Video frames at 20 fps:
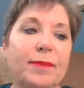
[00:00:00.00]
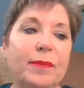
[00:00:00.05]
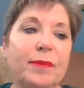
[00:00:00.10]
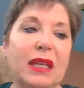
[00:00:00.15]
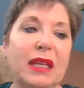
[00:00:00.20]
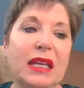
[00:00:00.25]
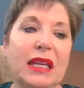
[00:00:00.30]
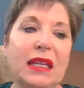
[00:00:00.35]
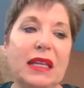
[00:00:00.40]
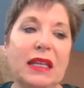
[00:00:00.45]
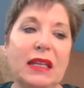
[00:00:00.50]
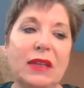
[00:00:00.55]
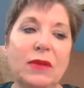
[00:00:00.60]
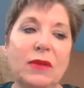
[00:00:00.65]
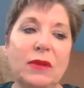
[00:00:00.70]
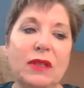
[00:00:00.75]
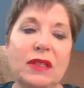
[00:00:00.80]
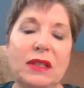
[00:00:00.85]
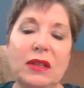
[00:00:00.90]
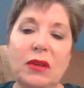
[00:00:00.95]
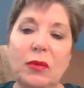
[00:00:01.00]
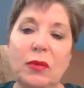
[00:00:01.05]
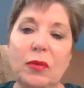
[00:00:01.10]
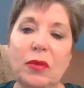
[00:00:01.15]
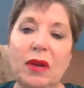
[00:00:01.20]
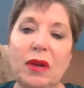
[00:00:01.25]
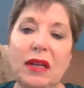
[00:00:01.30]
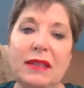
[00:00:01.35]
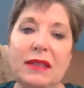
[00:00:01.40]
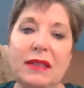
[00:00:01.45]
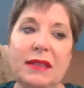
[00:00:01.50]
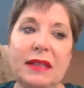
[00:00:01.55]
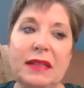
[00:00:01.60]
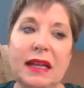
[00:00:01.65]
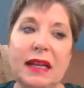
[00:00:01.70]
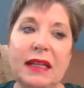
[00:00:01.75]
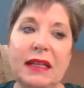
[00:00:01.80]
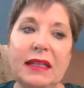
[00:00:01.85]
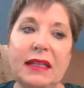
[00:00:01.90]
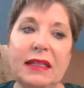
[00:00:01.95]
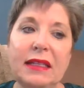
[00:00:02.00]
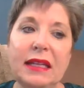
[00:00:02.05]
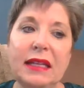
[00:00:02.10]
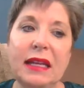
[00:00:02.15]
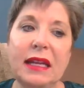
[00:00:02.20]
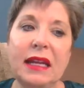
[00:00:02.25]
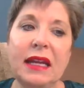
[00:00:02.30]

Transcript: begin increasing their prices on it.